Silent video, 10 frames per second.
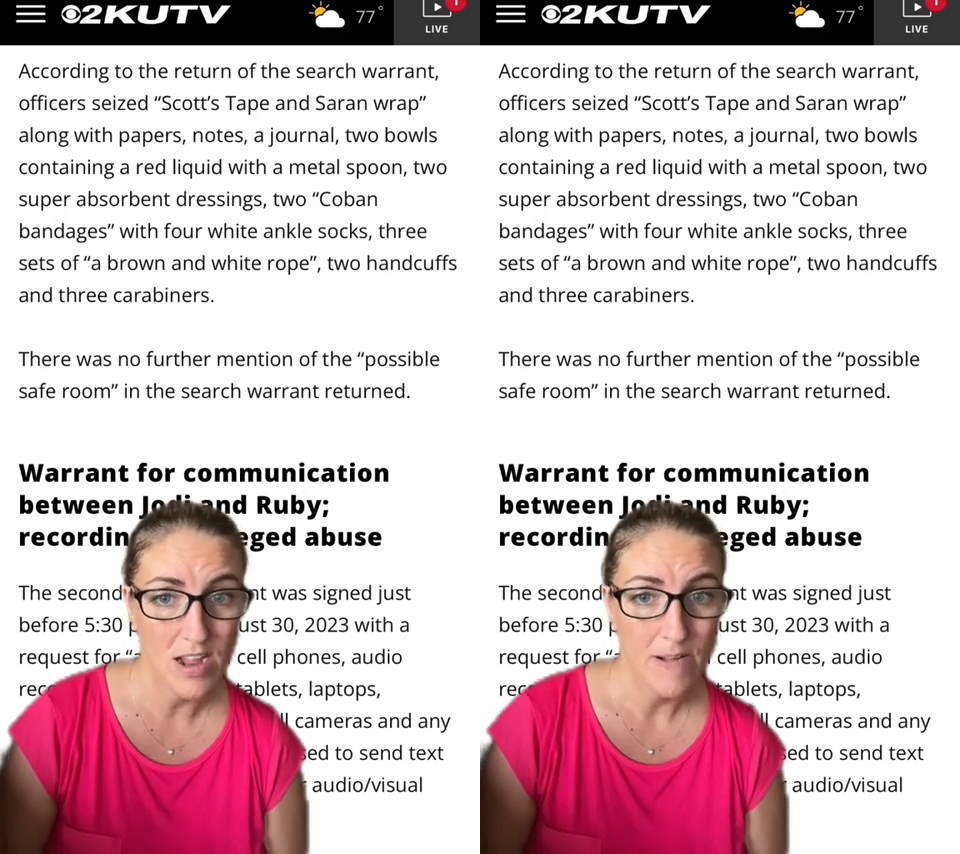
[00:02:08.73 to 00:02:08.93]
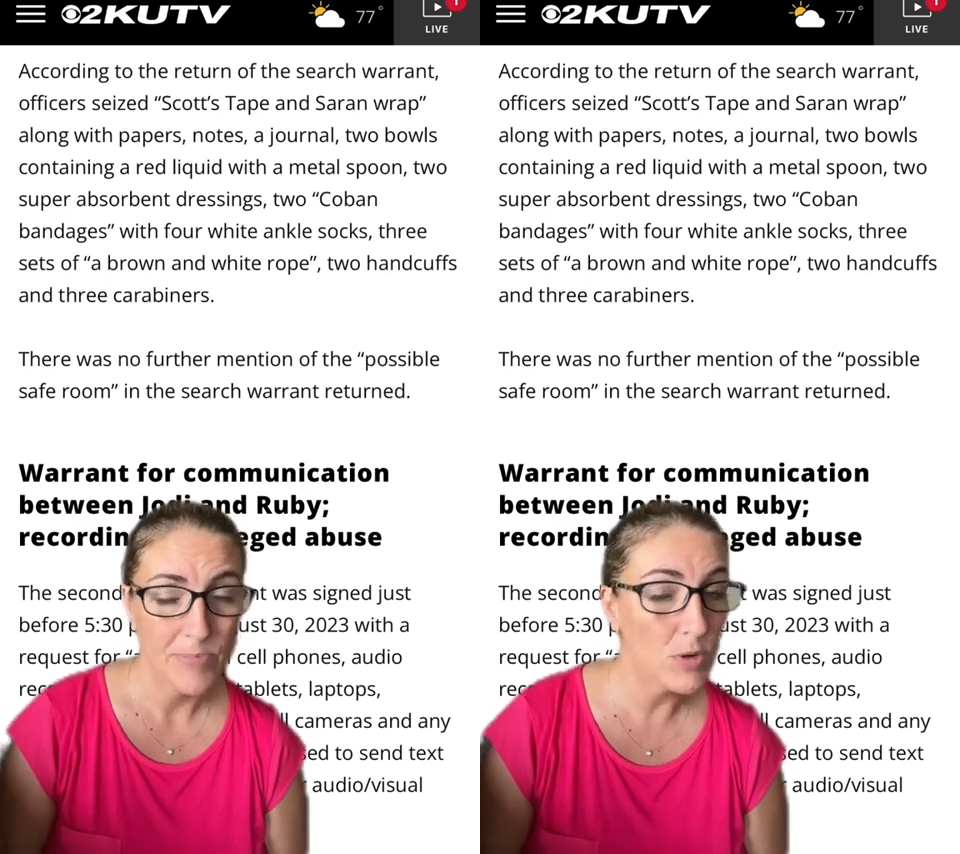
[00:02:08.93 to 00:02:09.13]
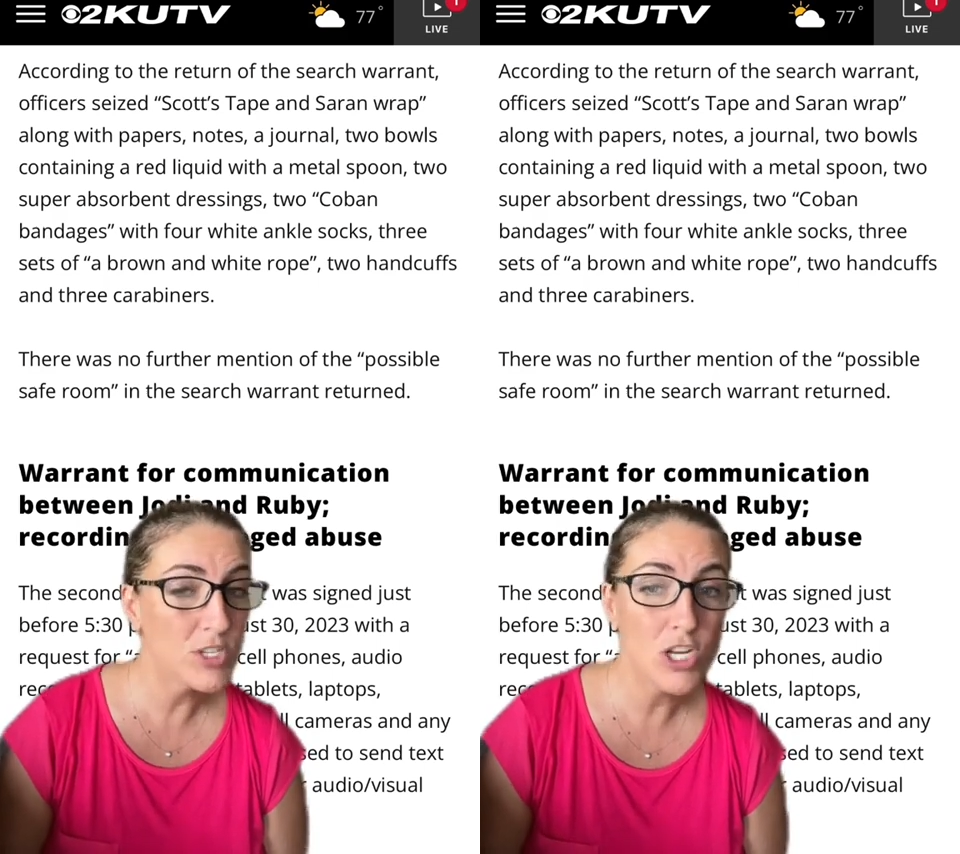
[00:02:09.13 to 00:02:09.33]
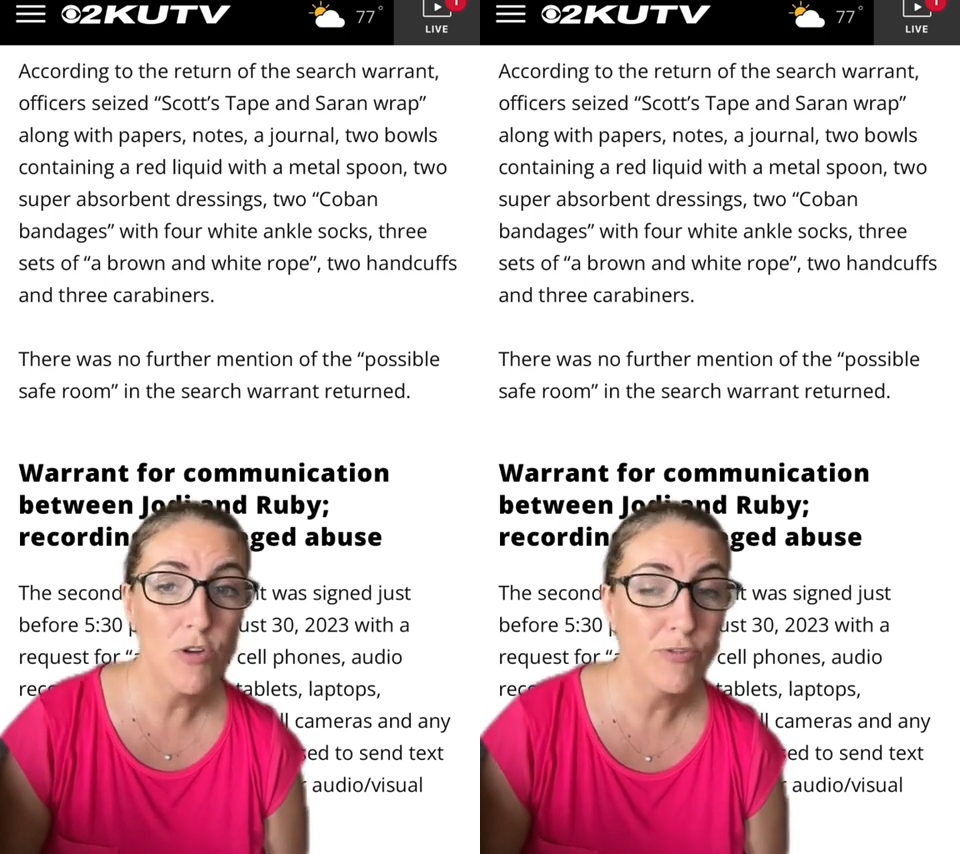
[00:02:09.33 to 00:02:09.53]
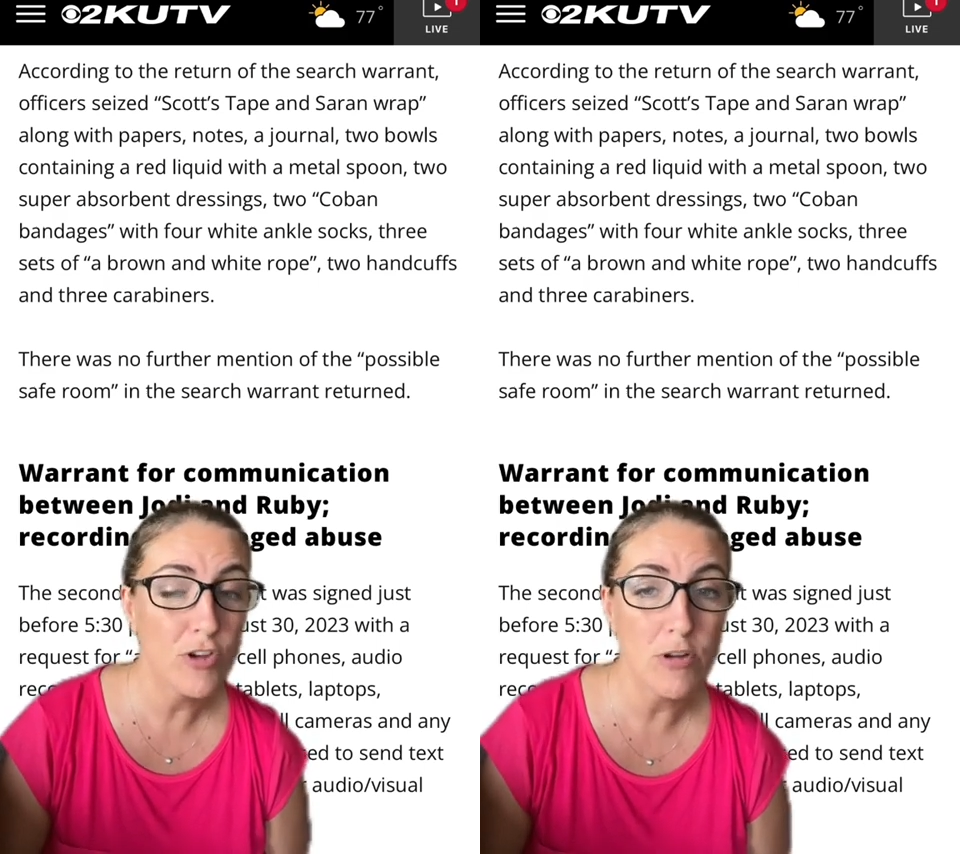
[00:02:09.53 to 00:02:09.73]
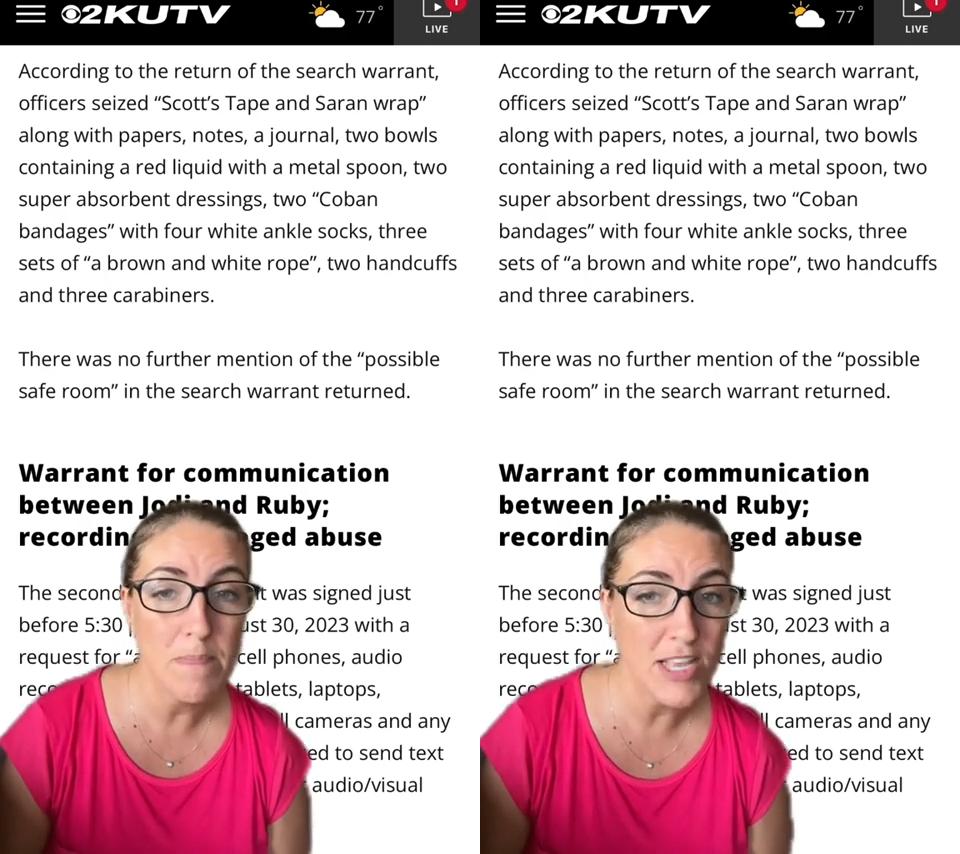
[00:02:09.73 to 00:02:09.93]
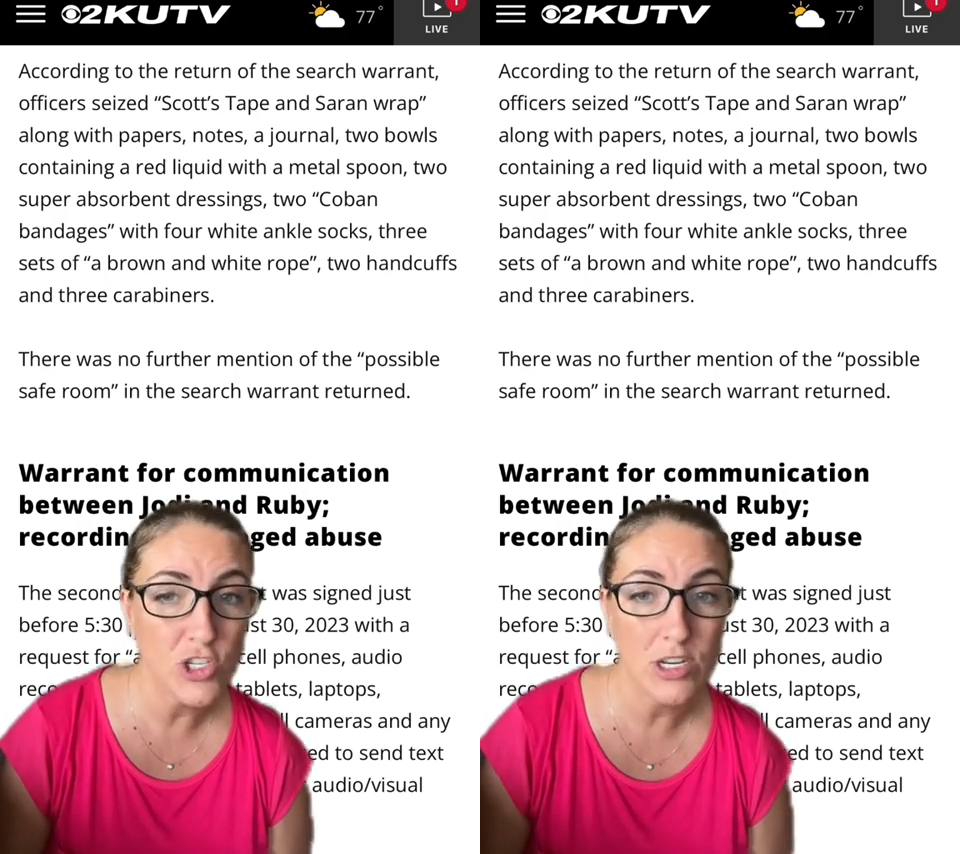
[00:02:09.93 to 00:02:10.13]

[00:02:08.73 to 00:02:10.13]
There was no further mention of